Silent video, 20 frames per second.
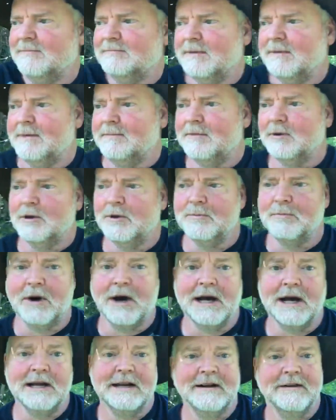people who
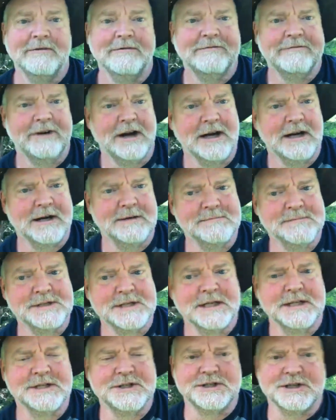bought farms
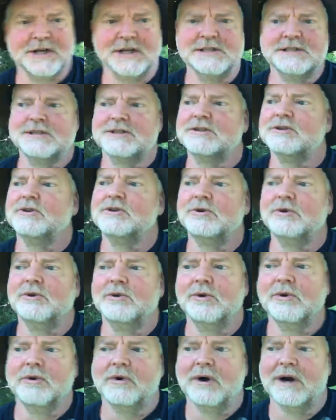just
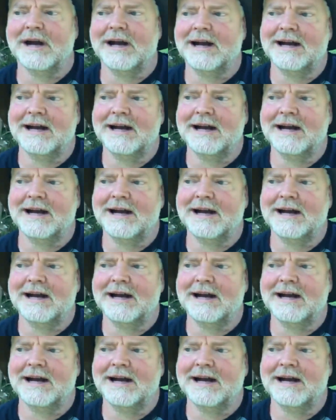to